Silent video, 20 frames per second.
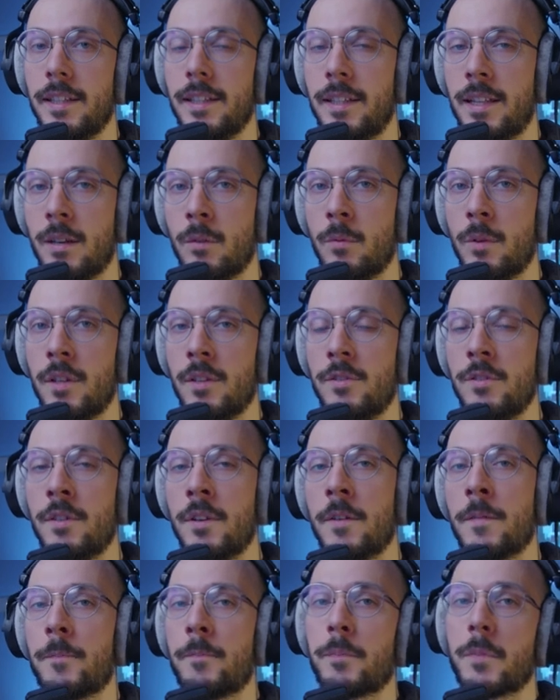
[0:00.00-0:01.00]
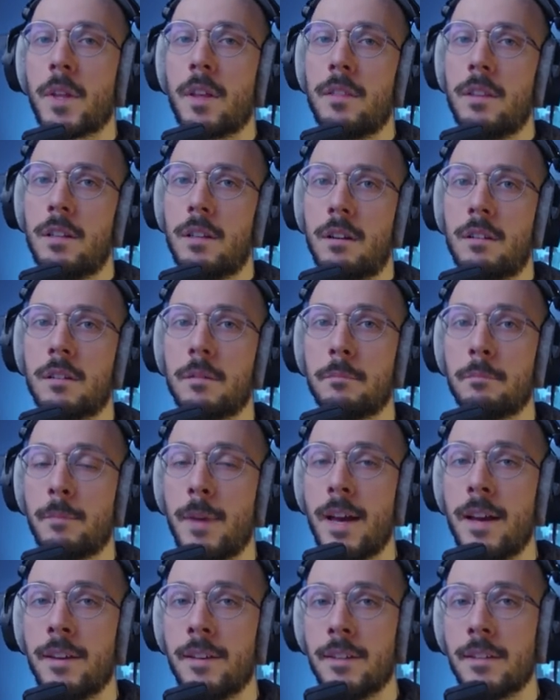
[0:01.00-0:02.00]
language that are
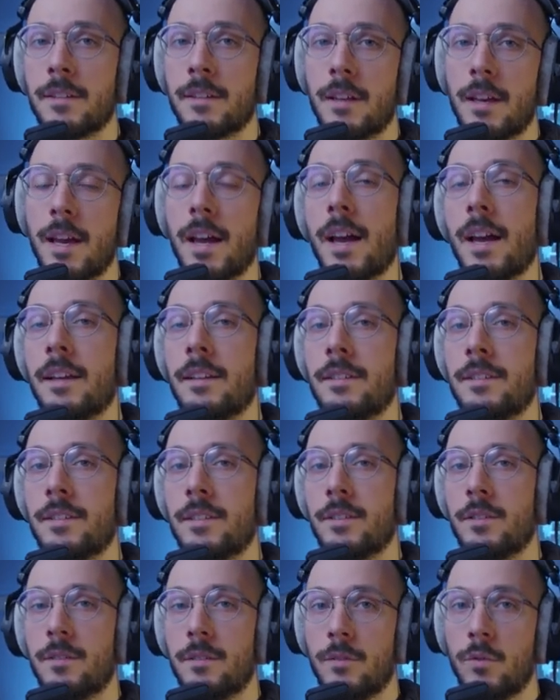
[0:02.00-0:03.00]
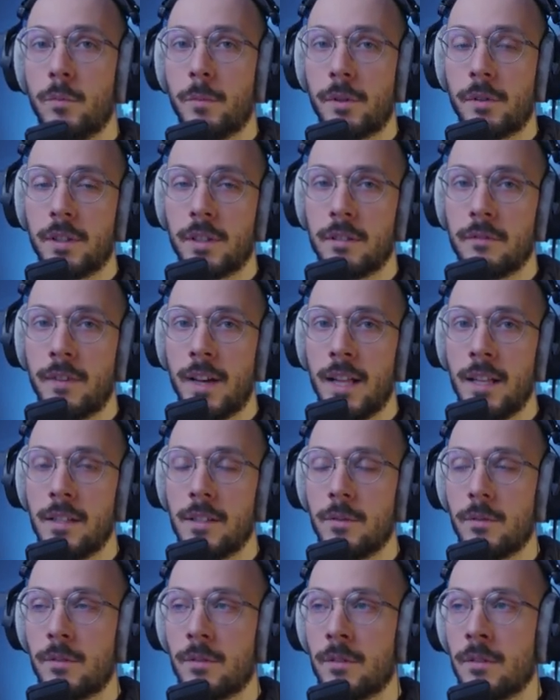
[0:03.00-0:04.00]
bangs and numerical
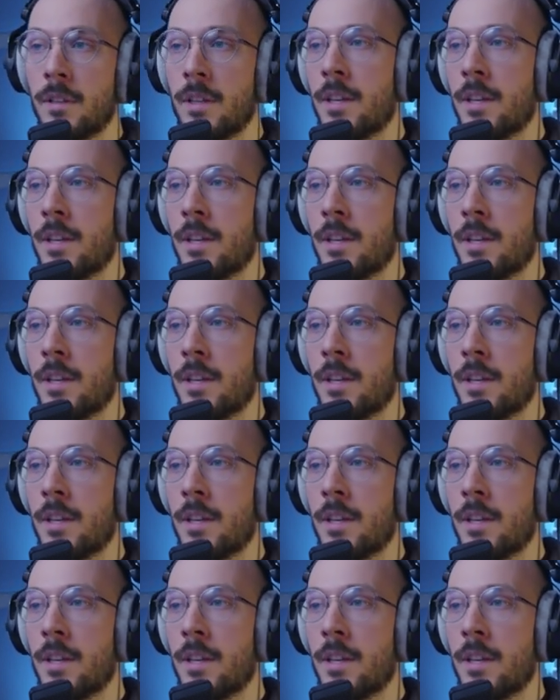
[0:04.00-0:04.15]
values.